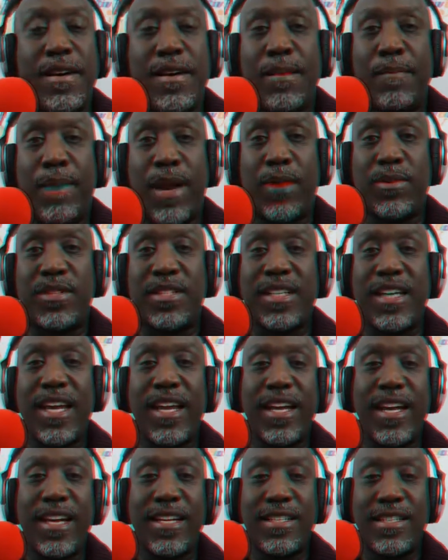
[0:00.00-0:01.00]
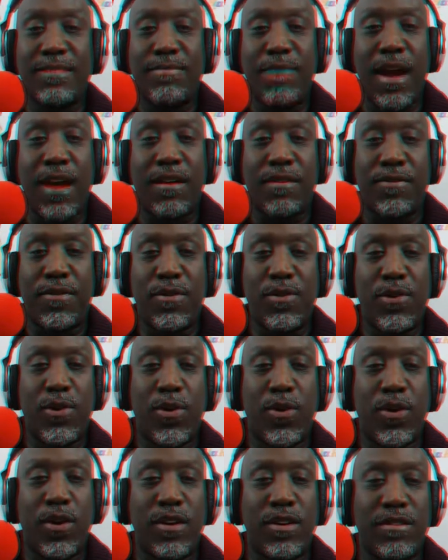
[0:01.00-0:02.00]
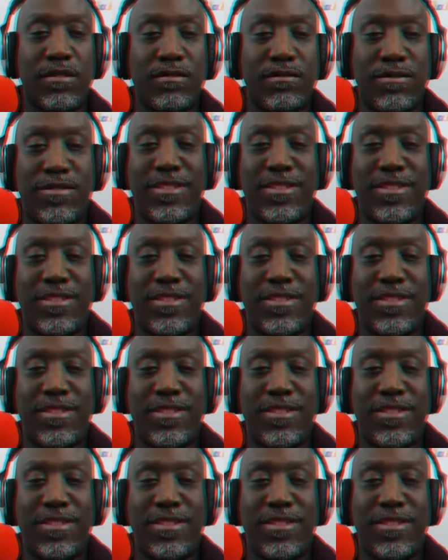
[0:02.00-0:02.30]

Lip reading: But I was skinny as his microphone cord,